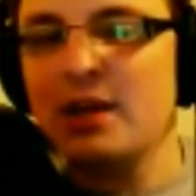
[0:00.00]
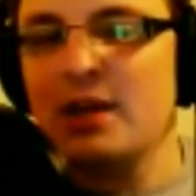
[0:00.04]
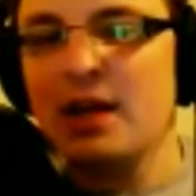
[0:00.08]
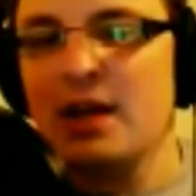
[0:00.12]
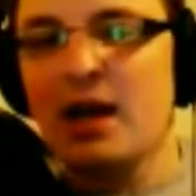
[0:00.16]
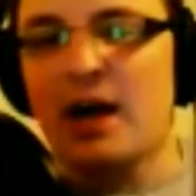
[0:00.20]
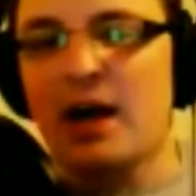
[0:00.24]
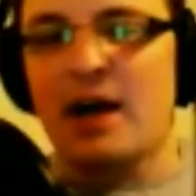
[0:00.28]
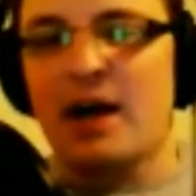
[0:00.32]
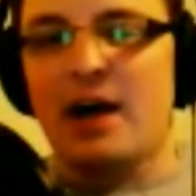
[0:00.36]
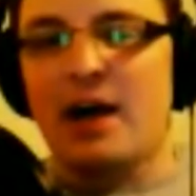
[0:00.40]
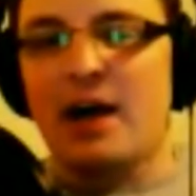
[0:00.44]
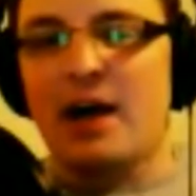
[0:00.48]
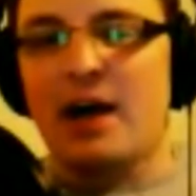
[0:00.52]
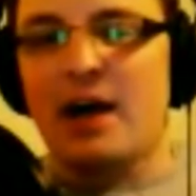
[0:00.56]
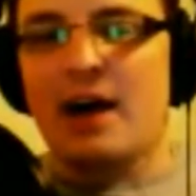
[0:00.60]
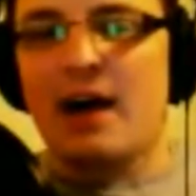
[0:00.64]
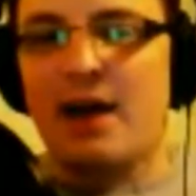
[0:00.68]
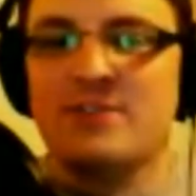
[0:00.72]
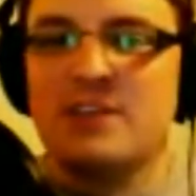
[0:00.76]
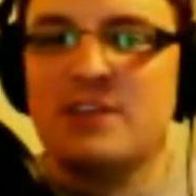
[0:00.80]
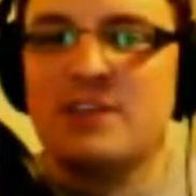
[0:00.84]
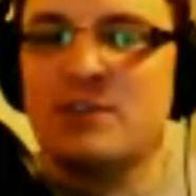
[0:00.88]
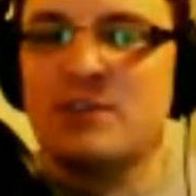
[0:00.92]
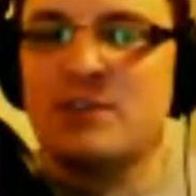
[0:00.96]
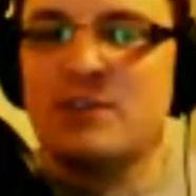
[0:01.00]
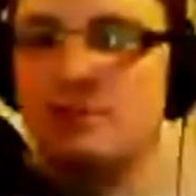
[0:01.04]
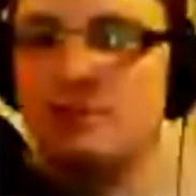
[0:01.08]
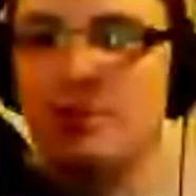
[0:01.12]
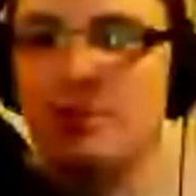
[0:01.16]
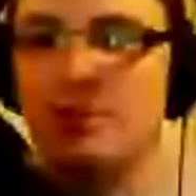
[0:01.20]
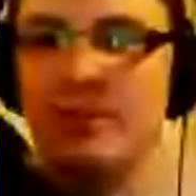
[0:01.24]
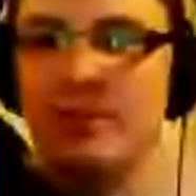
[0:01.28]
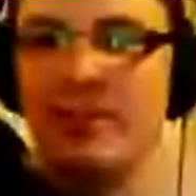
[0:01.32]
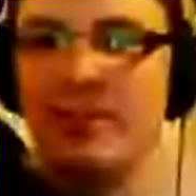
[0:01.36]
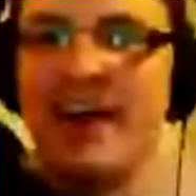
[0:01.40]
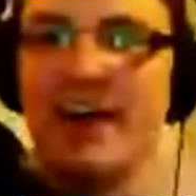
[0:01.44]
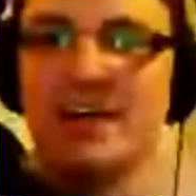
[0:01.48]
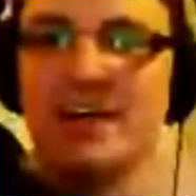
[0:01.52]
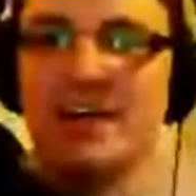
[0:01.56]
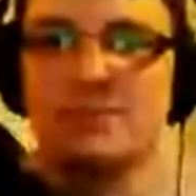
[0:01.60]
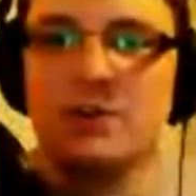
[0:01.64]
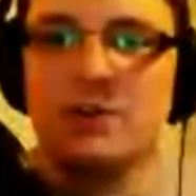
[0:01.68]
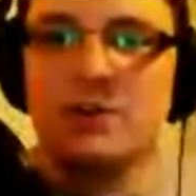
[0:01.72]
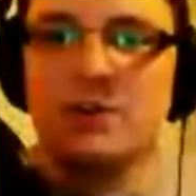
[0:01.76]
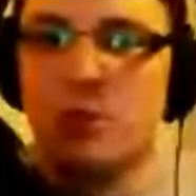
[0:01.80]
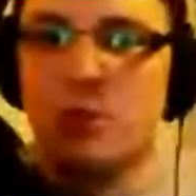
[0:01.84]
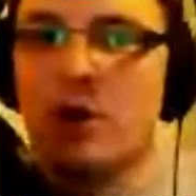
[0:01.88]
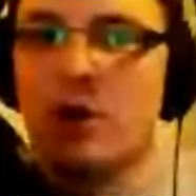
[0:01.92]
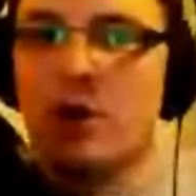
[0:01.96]
And they've seemed to put the
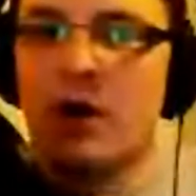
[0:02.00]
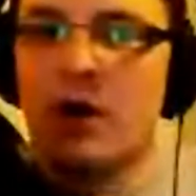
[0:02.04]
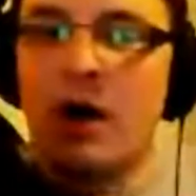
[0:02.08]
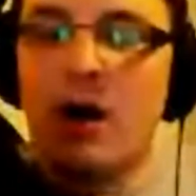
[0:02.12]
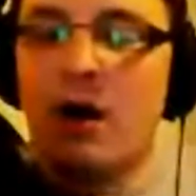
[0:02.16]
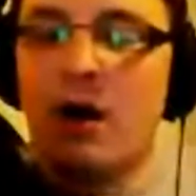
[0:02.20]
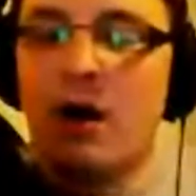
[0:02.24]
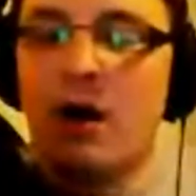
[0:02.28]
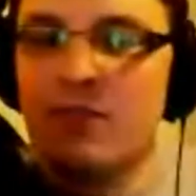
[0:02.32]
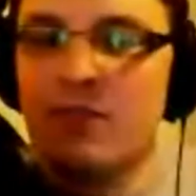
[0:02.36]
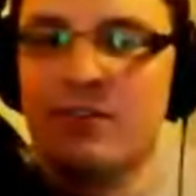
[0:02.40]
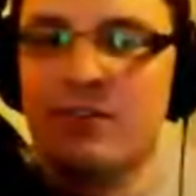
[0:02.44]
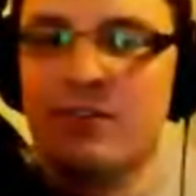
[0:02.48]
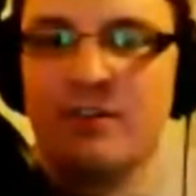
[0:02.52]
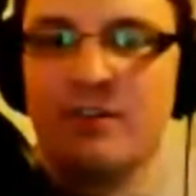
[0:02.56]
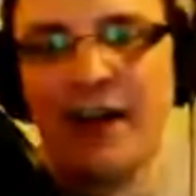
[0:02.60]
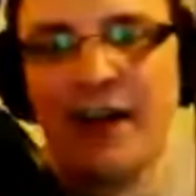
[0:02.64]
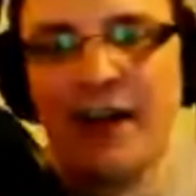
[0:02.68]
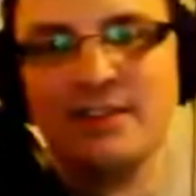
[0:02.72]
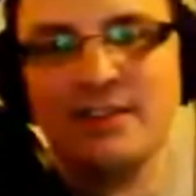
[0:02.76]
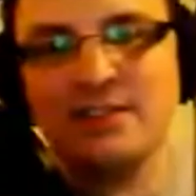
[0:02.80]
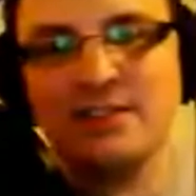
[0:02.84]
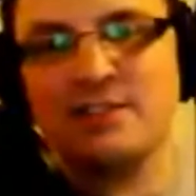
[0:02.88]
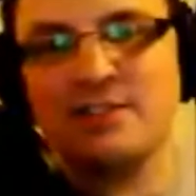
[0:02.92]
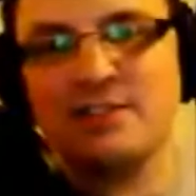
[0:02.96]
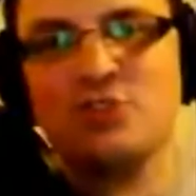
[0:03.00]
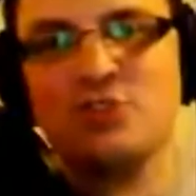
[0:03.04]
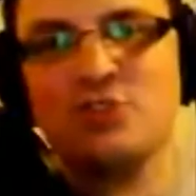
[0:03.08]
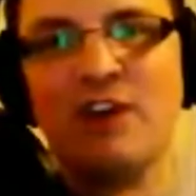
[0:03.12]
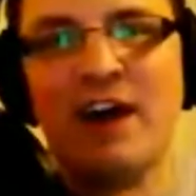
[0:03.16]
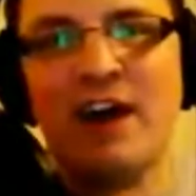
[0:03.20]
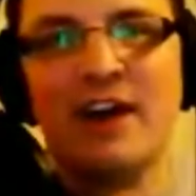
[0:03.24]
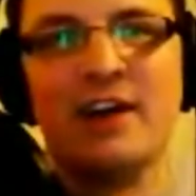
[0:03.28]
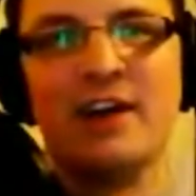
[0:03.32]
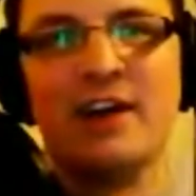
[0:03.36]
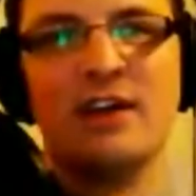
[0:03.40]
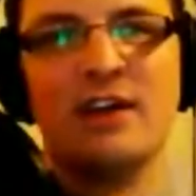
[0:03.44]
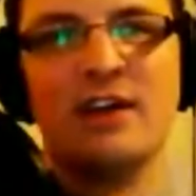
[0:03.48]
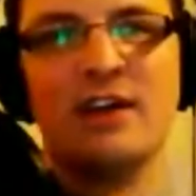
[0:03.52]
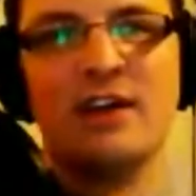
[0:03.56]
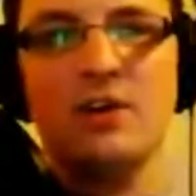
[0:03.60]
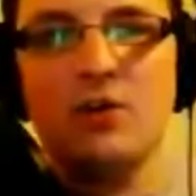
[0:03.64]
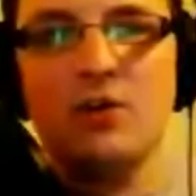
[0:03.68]
Xbox One onto that track,